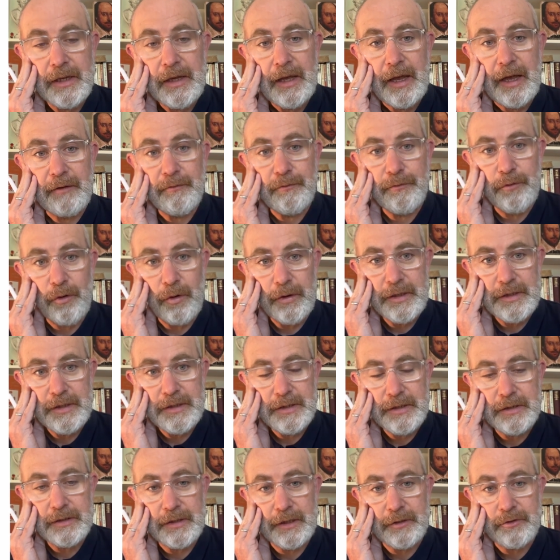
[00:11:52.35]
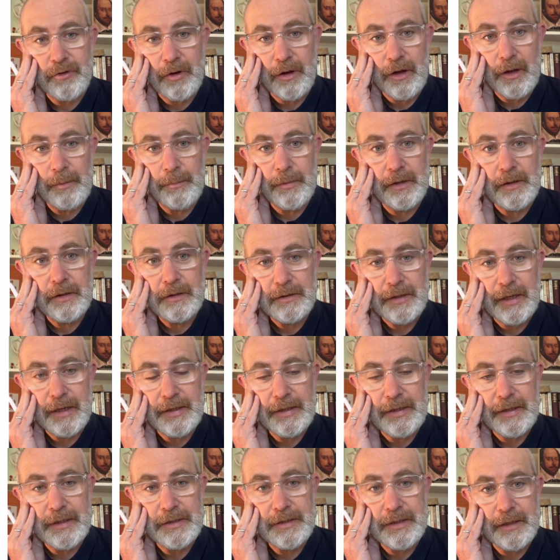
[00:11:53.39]
and voiced the trauma that
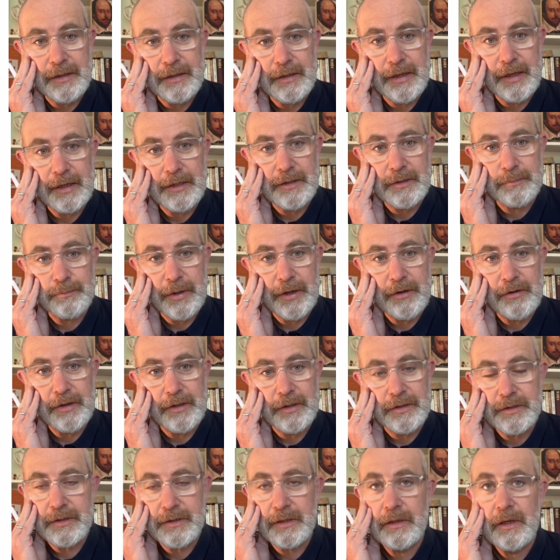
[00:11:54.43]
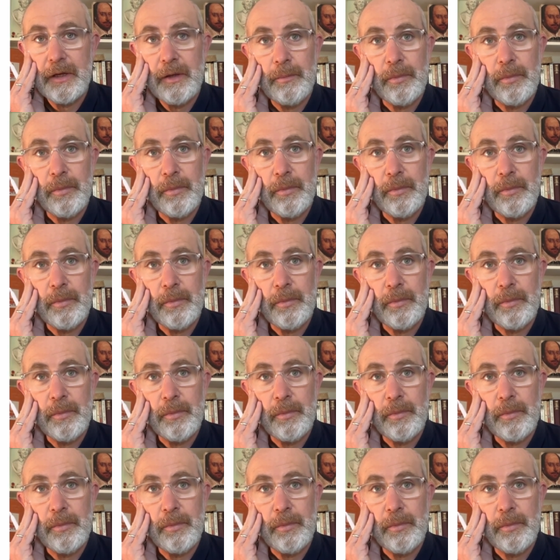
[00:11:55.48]
he has experienced.